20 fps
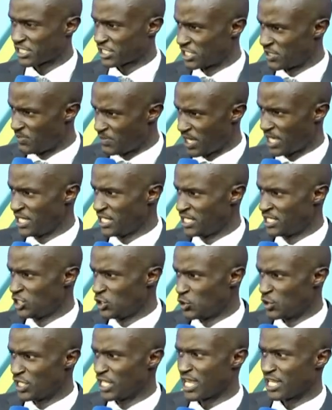she made
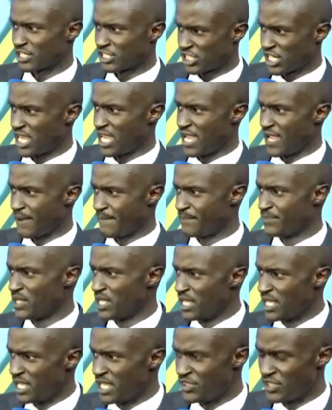during her time
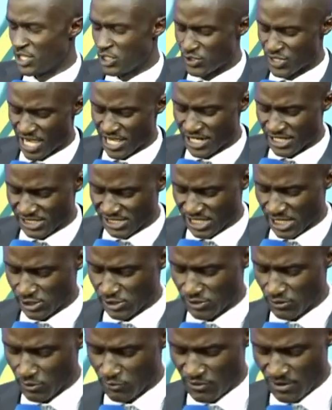in the United
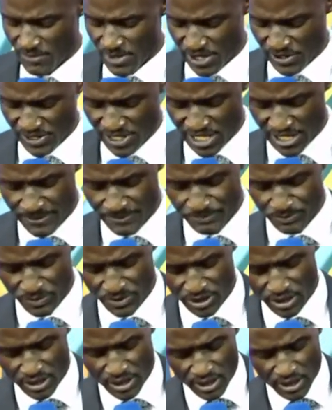States of America.
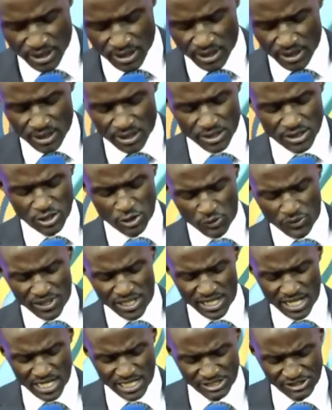
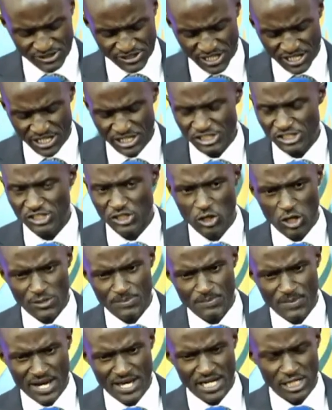During her stay, she got
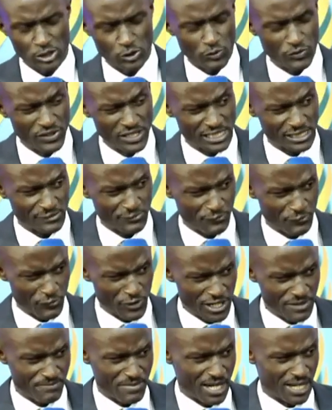married to this
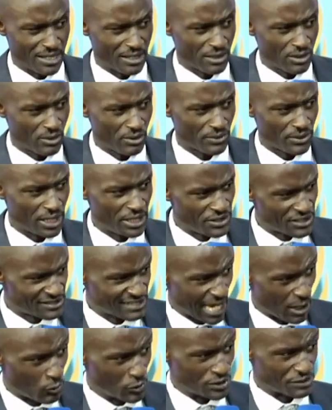free man. This
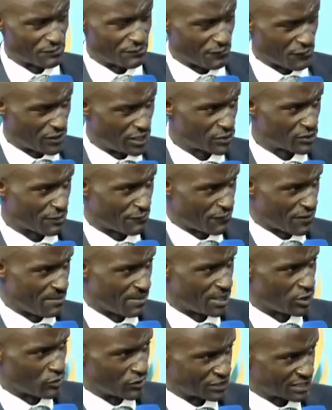guy was free, he's a free
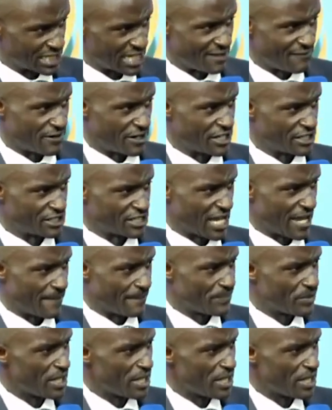man during slavery time.